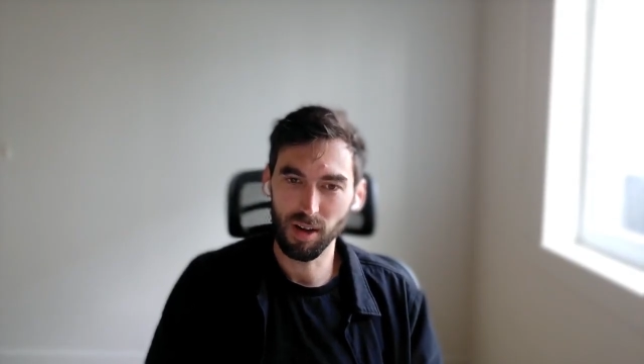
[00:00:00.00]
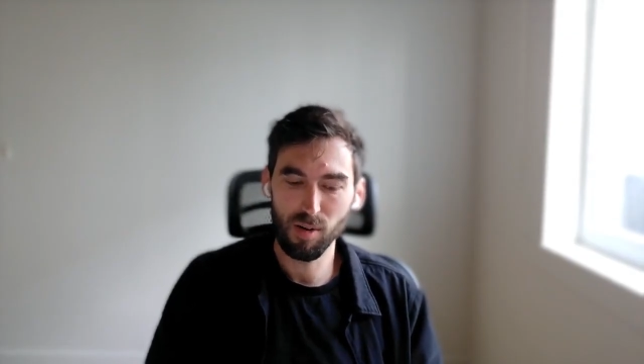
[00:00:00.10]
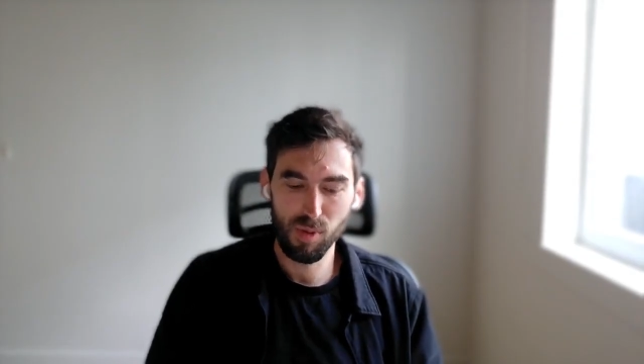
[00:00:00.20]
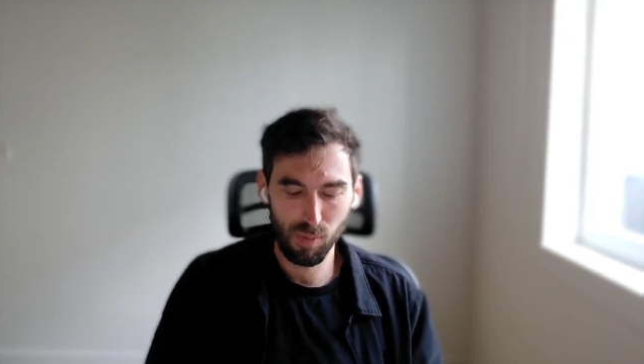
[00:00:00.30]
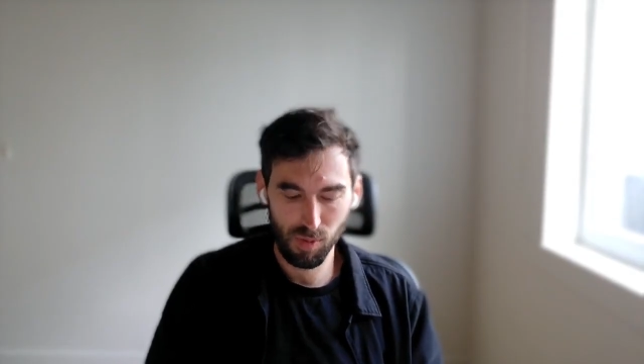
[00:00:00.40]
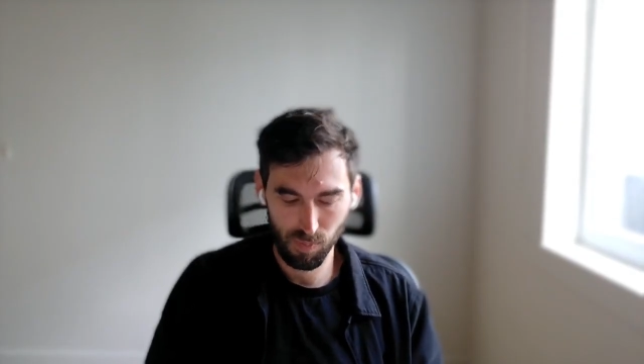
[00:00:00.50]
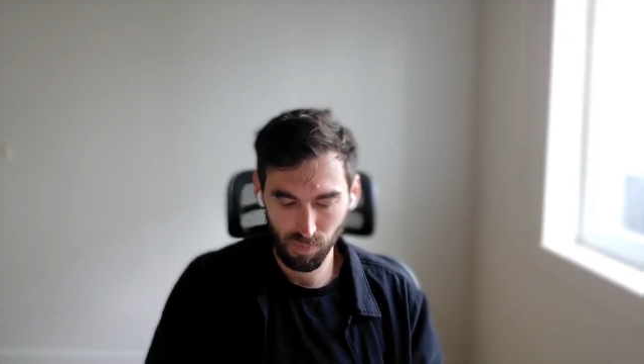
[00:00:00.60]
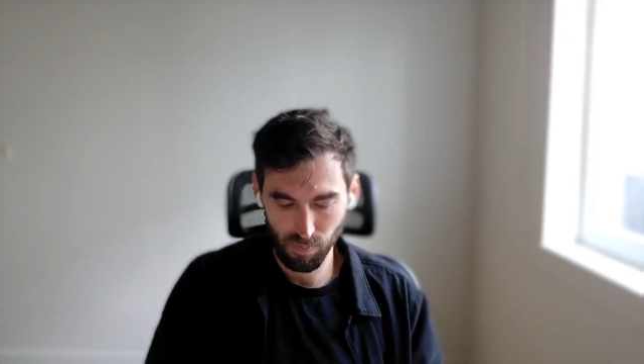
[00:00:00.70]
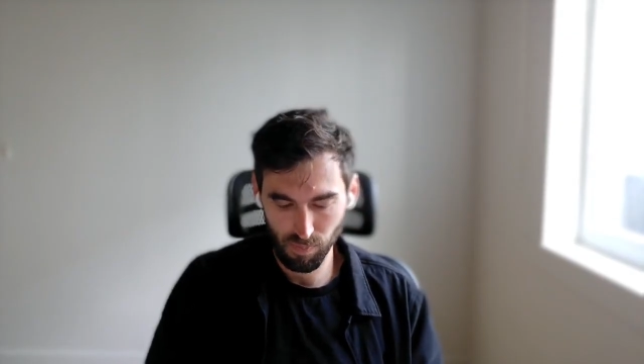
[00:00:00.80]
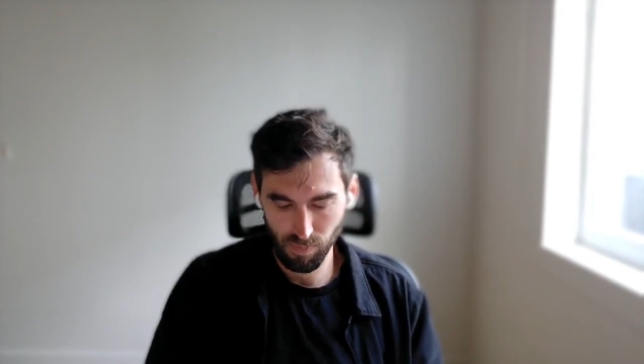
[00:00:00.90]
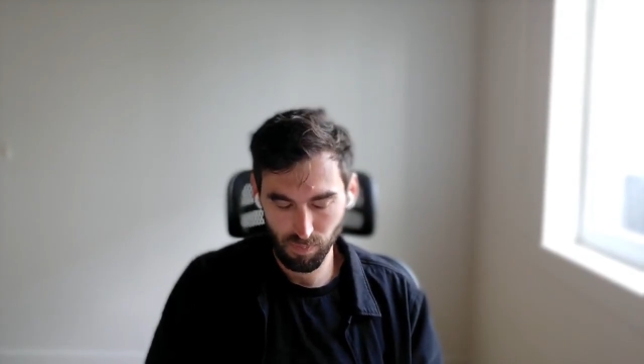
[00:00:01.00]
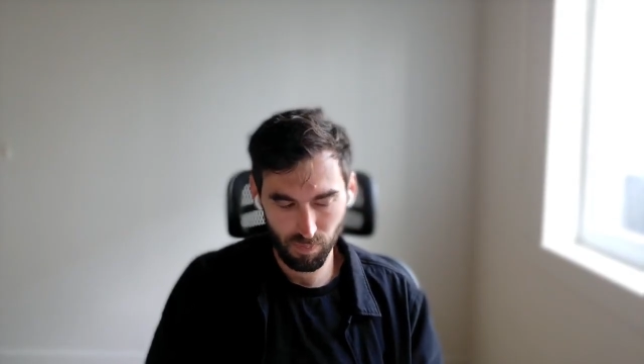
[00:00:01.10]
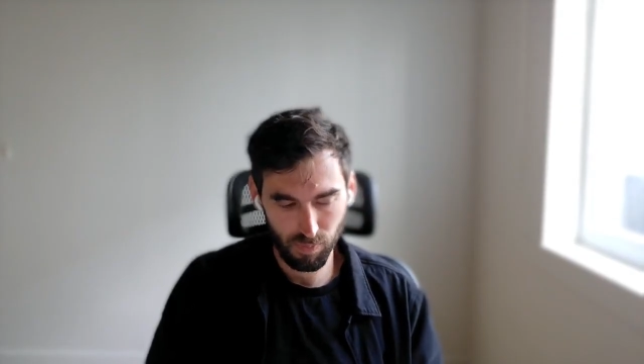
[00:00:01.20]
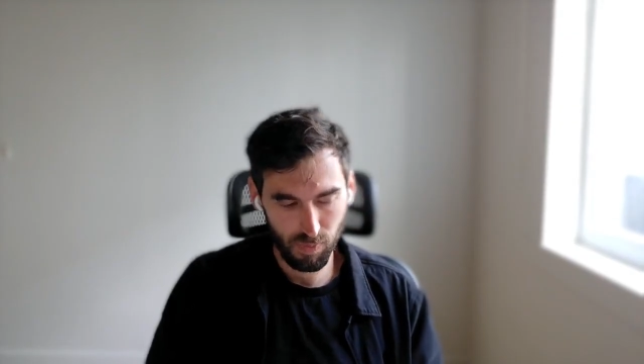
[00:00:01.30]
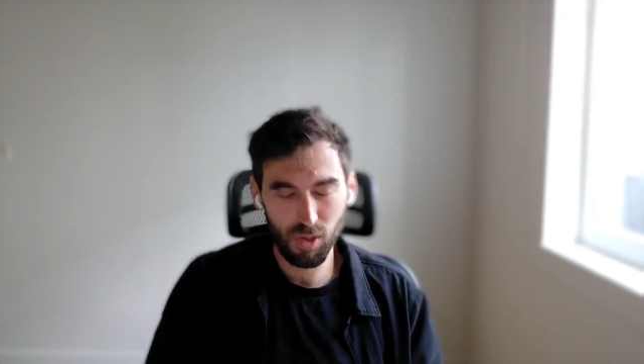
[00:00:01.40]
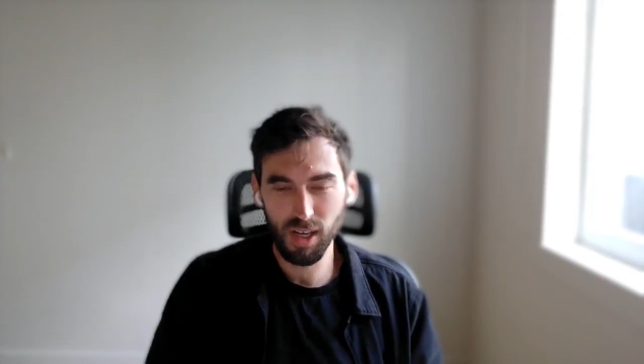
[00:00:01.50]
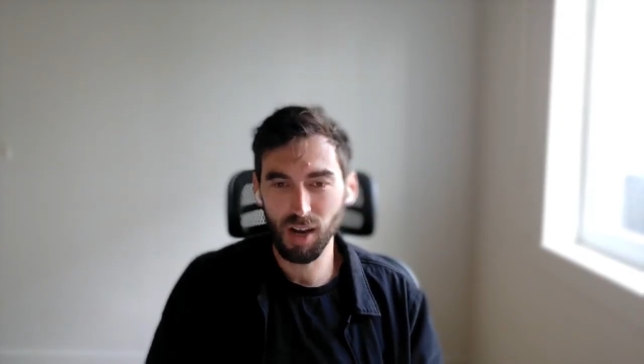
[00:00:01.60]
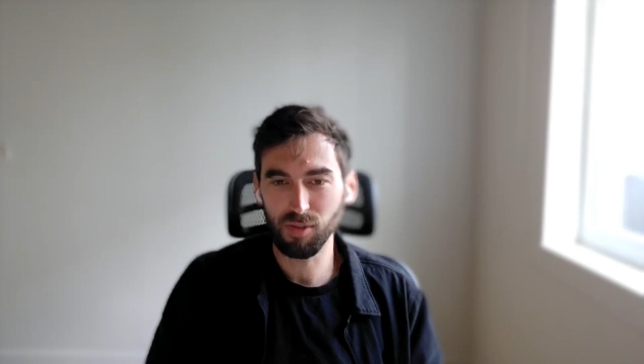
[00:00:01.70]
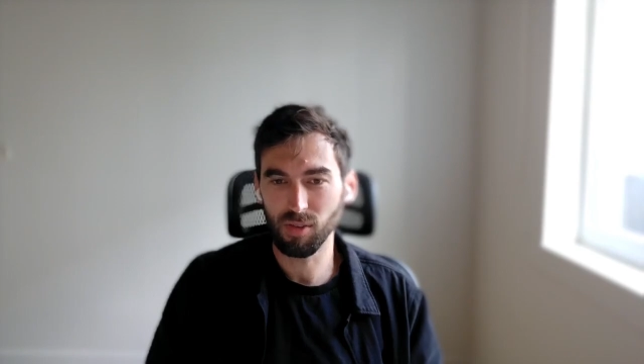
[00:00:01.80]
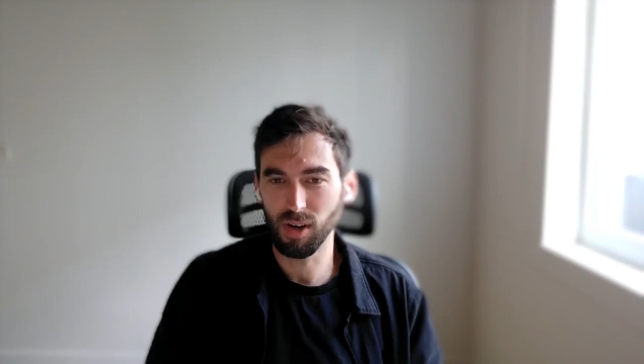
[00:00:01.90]
Like I remember
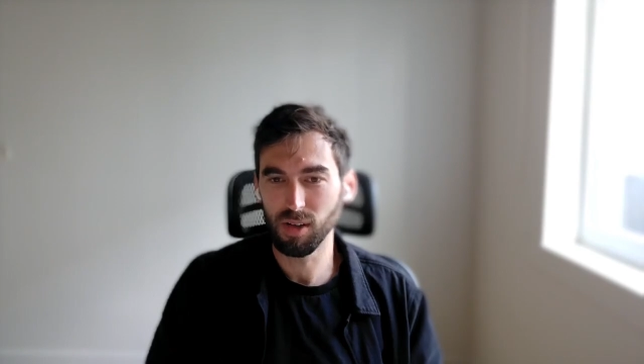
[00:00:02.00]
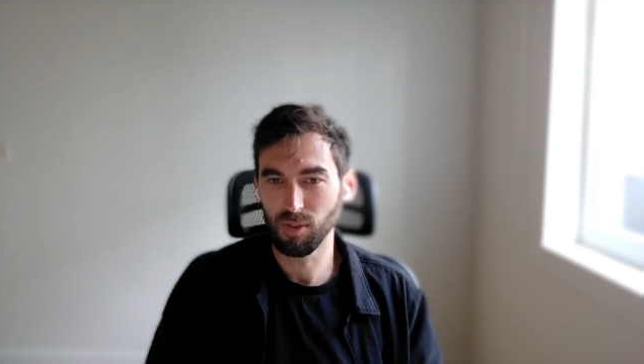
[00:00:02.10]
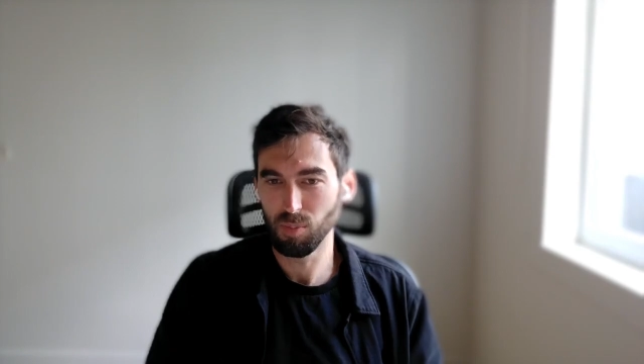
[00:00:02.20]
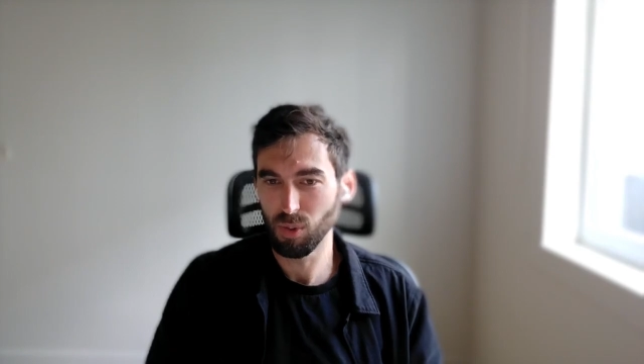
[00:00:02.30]
shortly after I